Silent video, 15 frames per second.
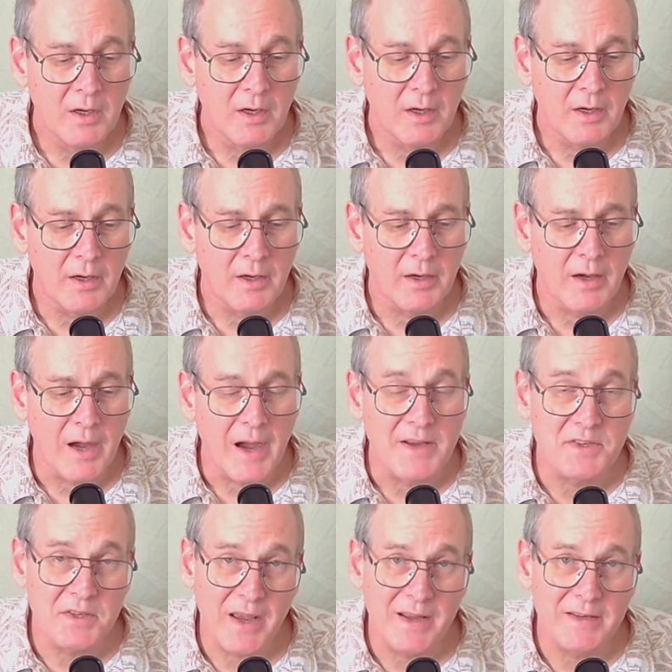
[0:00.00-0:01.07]
I
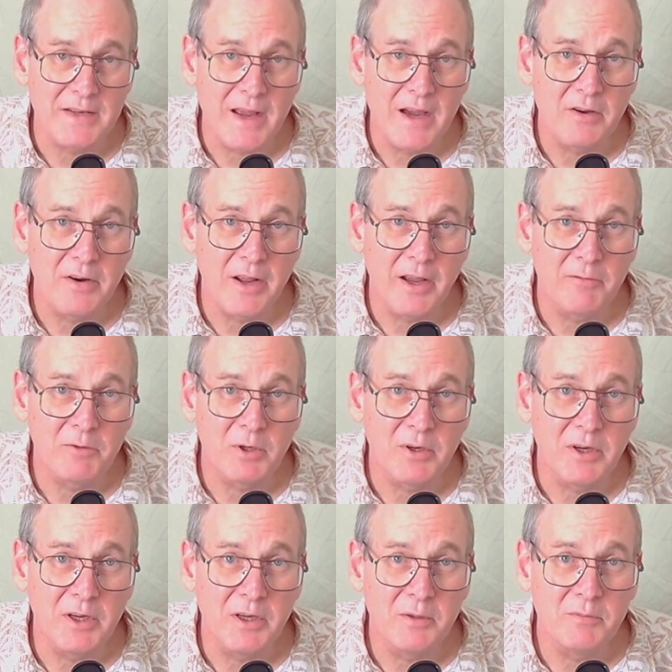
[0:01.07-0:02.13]
sat down after
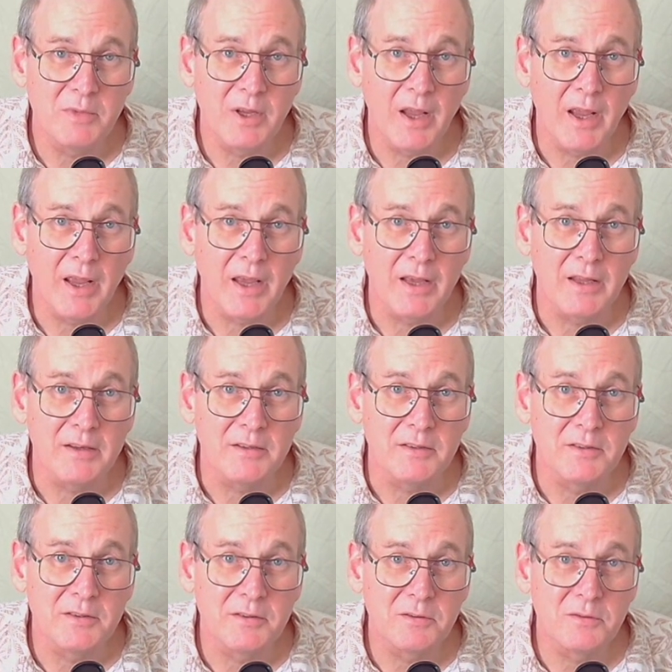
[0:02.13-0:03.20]
him,
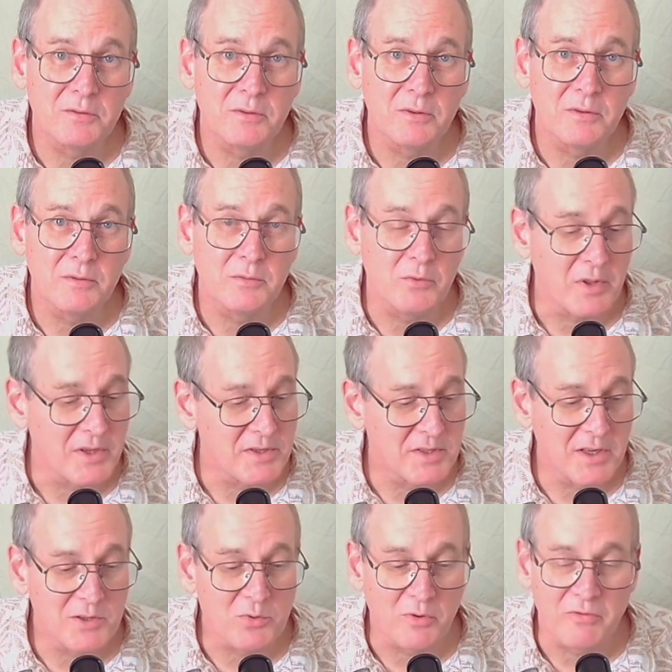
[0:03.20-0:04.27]
and these
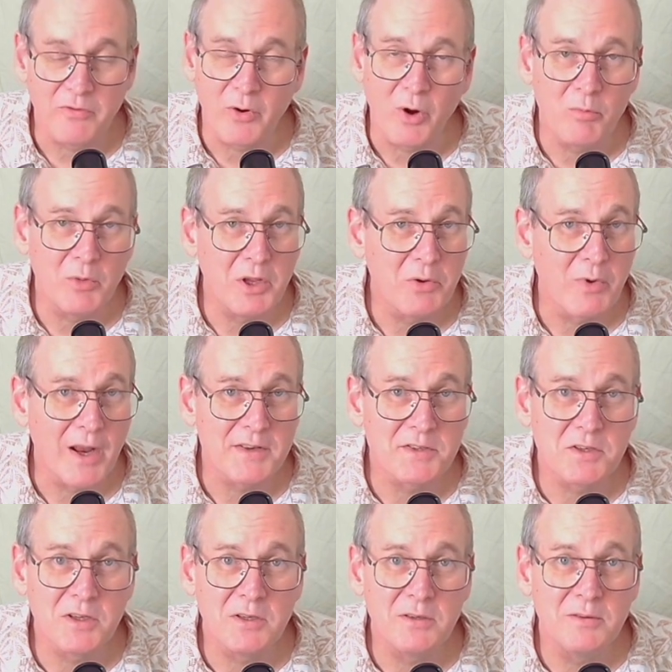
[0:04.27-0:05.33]
things were firmly
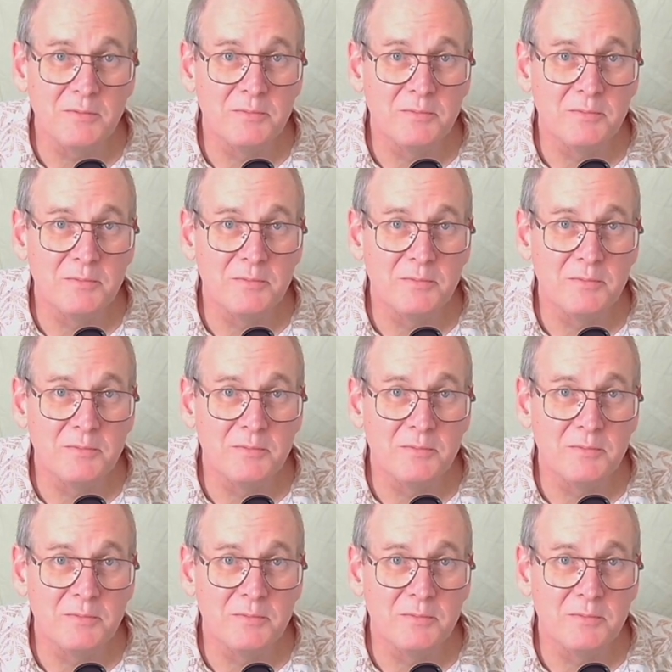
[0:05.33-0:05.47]
rested.